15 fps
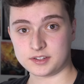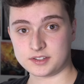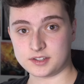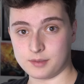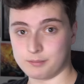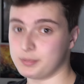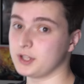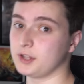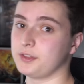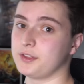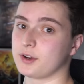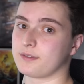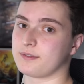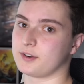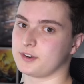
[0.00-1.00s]
to build
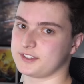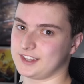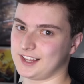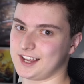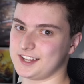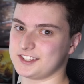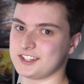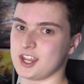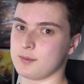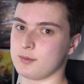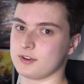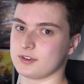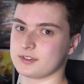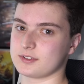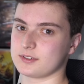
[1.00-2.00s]
their first
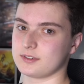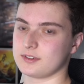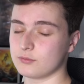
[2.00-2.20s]
lightsabers.